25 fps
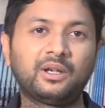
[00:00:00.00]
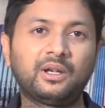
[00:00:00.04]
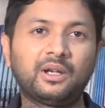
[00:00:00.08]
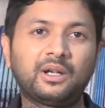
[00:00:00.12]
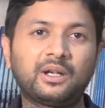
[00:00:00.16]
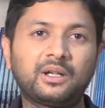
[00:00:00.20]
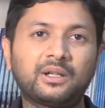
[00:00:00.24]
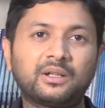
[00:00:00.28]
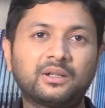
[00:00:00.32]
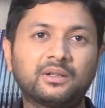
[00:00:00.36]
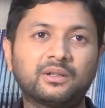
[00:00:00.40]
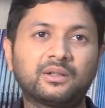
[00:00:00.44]

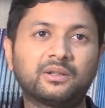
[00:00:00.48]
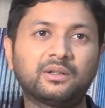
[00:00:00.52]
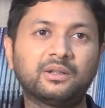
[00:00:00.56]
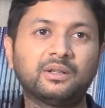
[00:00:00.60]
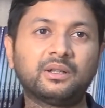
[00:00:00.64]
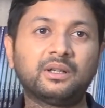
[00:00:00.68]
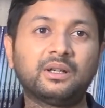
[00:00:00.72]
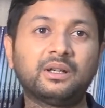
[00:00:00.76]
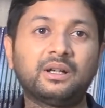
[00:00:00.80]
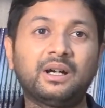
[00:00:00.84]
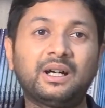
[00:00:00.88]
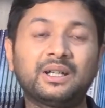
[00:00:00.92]

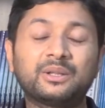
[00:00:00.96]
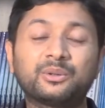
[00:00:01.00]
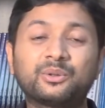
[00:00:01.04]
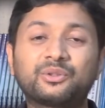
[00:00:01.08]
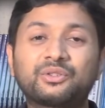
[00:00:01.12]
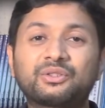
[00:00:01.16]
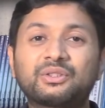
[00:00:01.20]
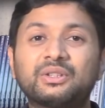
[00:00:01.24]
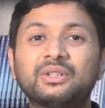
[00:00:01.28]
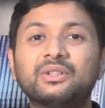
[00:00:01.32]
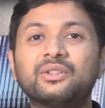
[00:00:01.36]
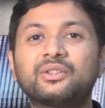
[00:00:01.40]
And I would
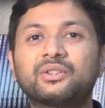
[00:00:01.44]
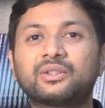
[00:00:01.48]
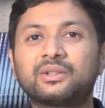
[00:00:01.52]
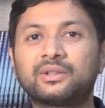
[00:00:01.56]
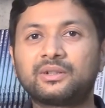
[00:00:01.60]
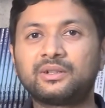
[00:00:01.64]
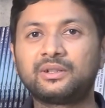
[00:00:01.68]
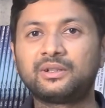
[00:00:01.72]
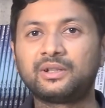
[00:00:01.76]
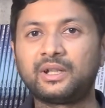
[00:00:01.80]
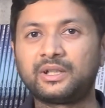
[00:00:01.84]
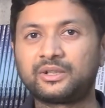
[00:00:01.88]

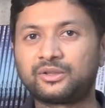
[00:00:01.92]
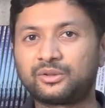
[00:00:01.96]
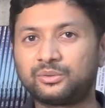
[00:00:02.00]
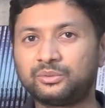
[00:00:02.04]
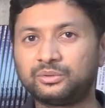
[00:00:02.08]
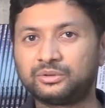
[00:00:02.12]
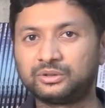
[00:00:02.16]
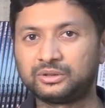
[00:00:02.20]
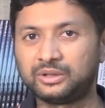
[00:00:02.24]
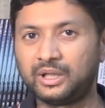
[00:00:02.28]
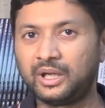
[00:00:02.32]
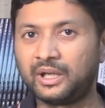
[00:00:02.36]
sincerely like
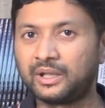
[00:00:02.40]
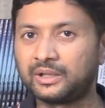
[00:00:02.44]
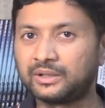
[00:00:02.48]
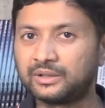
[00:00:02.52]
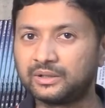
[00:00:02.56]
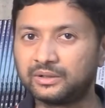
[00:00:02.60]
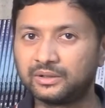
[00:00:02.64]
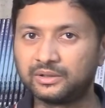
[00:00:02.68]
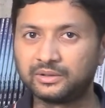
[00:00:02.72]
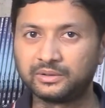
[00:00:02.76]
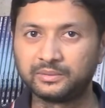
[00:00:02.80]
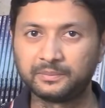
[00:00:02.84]
to
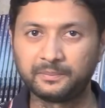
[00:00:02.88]
thank